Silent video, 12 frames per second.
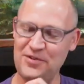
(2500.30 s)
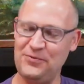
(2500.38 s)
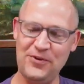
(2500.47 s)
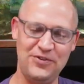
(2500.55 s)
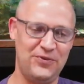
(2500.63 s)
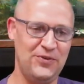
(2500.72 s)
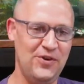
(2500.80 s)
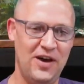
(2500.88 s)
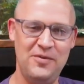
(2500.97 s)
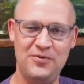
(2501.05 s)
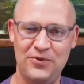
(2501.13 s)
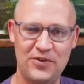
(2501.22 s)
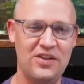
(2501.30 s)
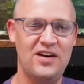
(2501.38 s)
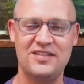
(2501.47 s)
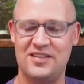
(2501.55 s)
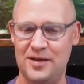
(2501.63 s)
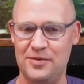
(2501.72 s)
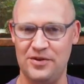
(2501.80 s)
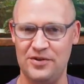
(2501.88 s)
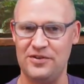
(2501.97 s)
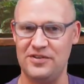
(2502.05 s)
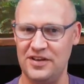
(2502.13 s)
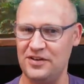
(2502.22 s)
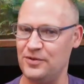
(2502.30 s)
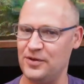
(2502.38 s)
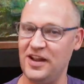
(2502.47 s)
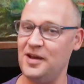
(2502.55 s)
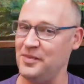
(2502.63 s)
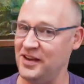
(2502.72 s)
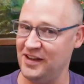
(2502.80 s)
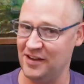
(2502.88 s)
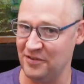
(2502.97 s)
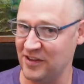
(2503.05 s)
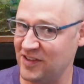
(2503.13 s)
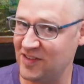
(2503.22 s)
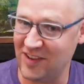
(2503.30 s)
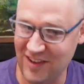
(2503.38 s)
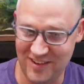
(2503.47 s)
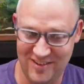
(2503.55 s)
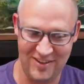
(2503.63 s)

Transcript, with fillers: the first few, I mean, for a long time, there were not many of us.